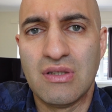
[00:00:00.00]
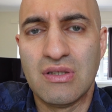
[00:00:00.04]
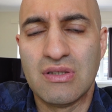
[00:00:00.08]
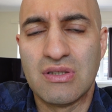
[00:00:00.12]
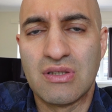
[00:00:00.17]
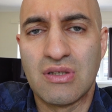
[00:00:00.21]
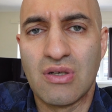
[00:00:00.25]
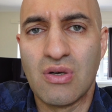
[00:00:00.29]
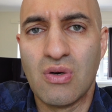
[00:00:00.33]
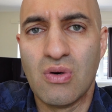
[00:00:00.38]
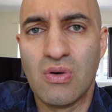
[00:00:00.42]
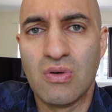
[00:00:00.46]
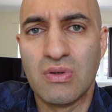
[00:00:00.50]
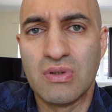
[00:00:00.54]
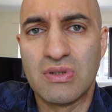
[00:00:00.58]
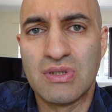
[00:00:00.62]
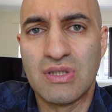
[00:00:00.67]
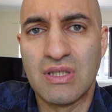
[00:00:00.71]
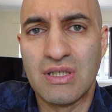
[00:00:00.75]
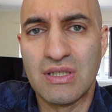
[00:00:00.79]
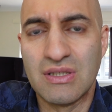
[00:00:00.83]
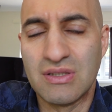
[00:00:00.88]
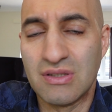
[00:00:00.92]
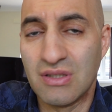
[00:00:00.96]
this
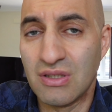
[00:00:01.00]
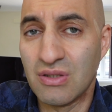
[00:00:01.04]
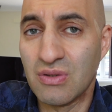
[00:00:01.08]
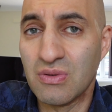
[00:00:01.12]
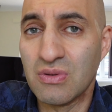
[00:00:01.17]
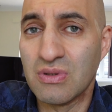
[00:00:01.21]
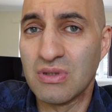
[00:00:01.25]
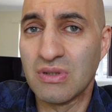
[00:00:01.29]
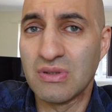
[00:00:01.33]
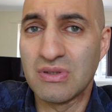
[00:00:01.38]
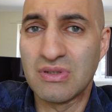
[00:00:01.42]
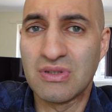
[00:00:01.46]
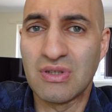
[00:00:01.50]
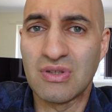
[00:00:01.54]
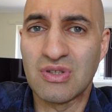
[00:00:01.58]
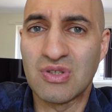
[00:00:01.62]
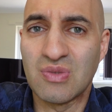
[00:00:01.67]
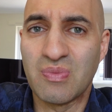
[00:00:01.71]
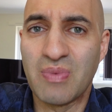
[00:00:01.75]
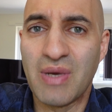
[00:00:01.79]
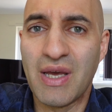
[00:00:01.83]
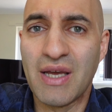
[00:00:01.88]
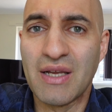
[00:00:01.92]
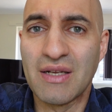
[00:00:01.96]
course is the usual
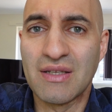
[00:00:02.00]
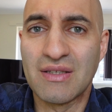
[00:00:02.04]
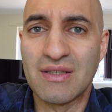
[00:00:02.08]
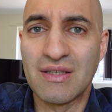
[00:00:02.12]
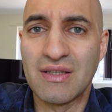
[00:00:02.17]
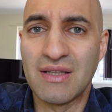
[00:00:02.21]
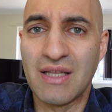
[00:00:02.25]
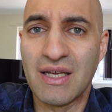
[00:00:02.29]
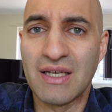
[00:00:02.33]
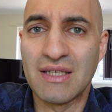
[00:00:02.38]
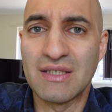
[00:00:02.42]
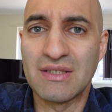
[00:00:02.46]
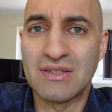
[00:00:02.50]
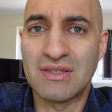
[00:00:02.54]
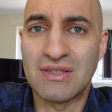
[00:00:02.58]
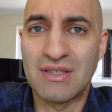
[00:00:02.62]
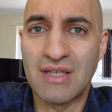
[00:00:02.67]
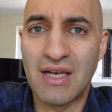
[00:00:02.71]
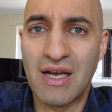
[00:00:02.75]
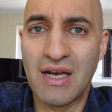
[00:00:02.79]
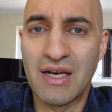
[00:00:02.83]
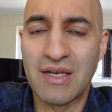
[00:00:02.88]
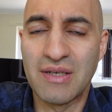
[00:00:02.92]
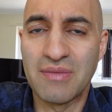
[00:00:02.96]
suspect, and that is
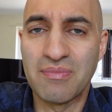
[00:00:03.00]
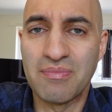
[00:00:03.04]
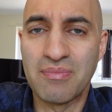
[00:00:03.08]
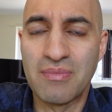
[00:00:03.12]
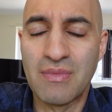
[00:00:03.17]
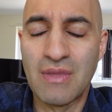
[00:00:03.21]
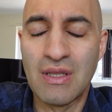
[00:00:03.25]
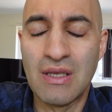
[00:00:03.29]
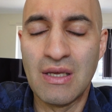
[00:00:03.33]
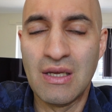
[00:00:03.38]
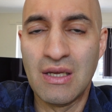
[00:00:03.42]
time.